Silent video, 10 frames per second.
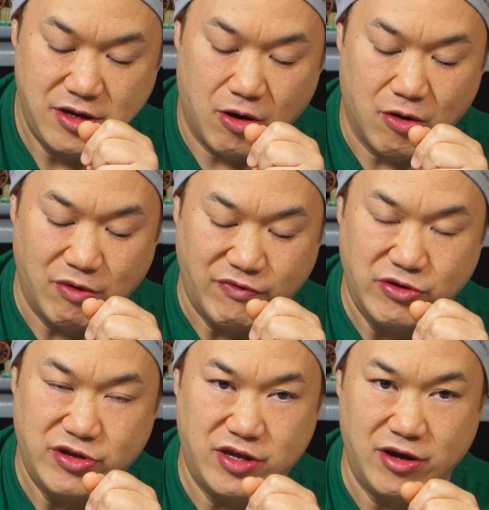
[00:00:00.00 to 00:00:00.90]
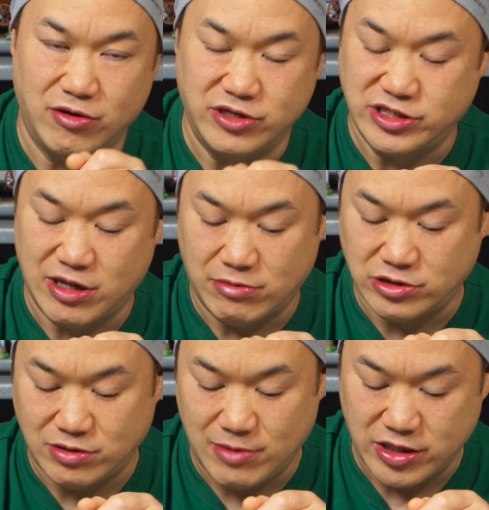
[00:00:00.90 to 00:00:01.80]
or reviews this and goes, this is the
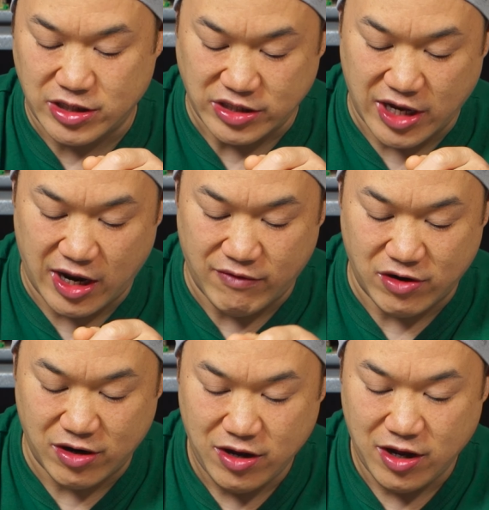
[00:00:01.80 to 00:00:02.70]
most amazing set ever.